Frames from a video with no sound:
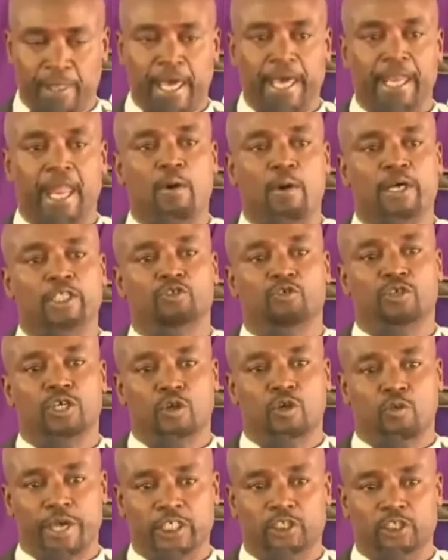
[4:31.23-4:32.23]
And I want to
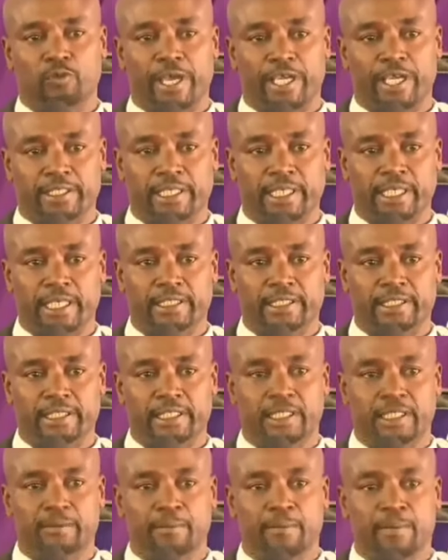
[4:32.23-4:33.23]
request Your
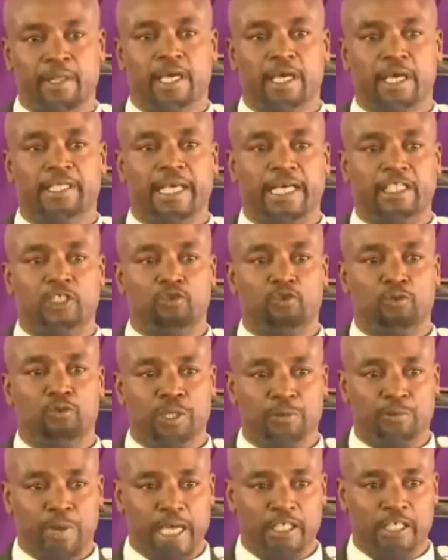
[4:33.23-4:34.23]
Excellency that you
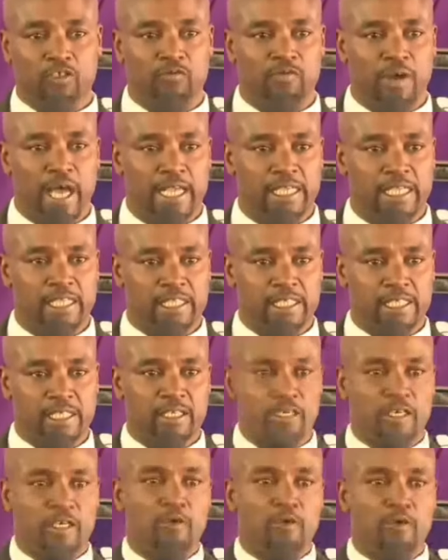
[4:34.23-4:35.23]
be part of us
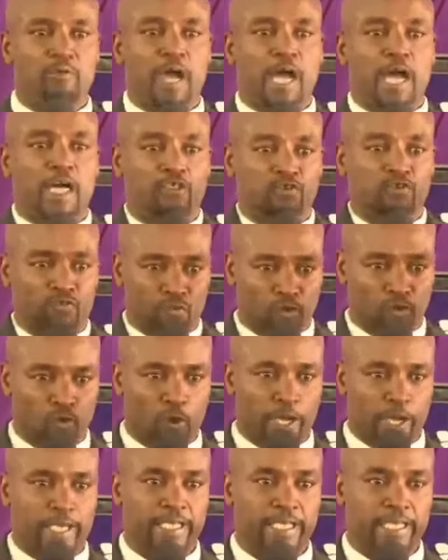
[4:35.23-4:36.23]
baka
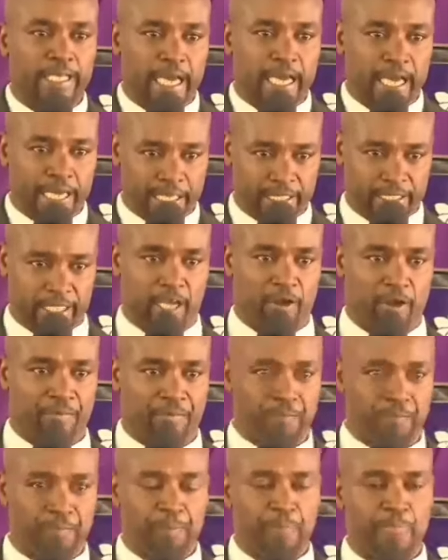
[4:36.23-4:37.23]
tufungue hili kanisa.
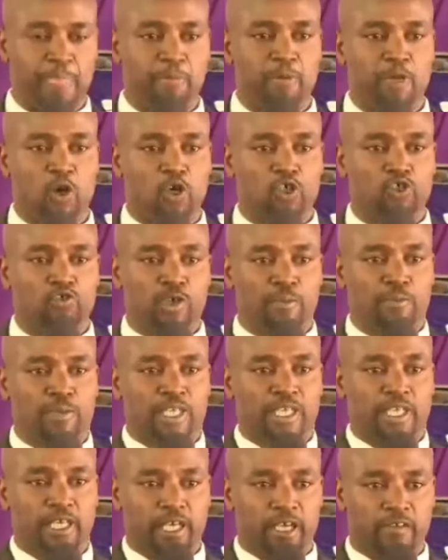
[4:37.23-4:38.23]
Because you
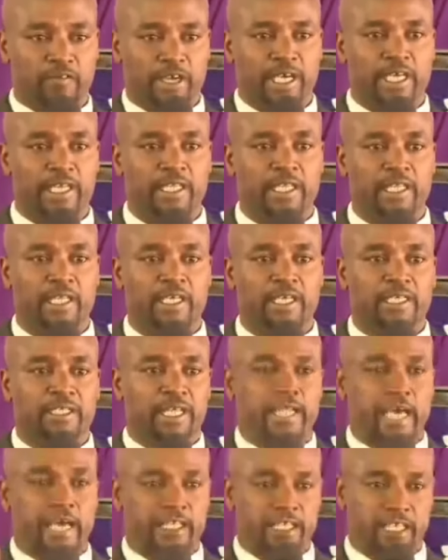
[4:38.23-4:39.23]
have been given
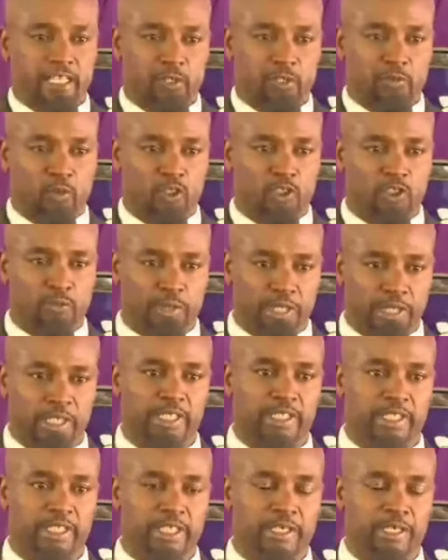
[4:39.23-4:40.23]
that
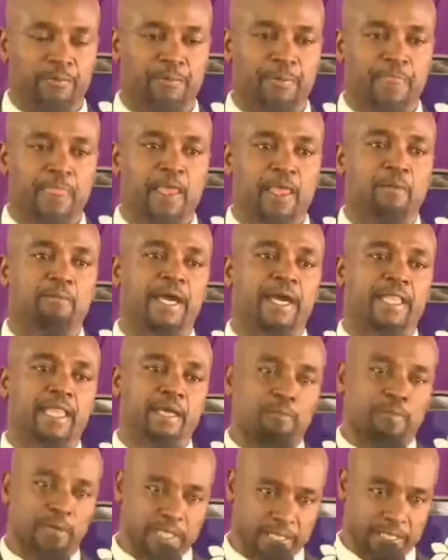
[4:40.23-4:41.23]
responsibility by
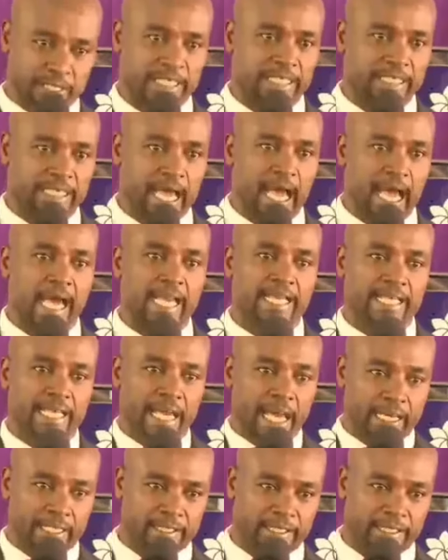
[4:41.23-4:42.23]
the President.
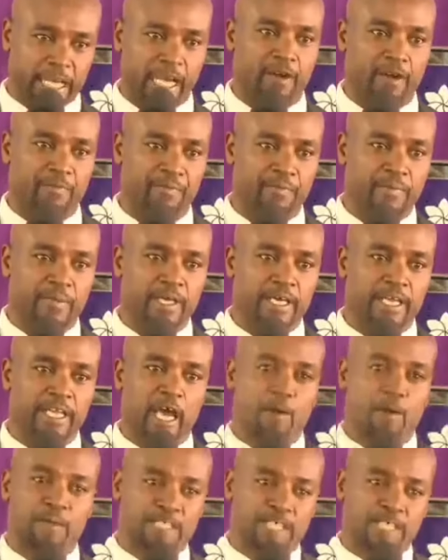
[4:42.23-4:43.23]
Alianza
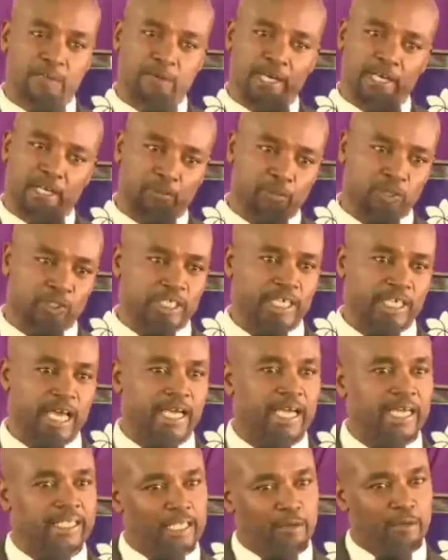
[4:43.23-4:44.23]
na amesema deputy
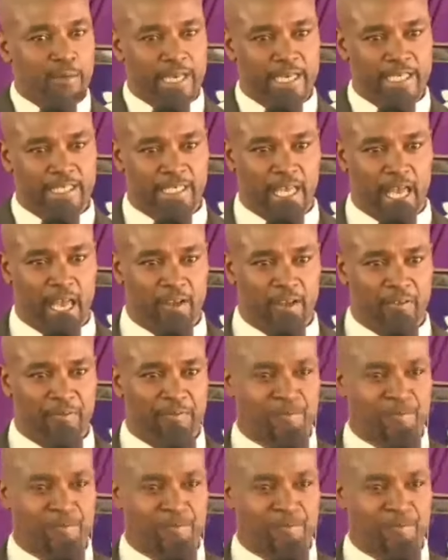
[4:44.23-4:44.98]
yake atamaliza.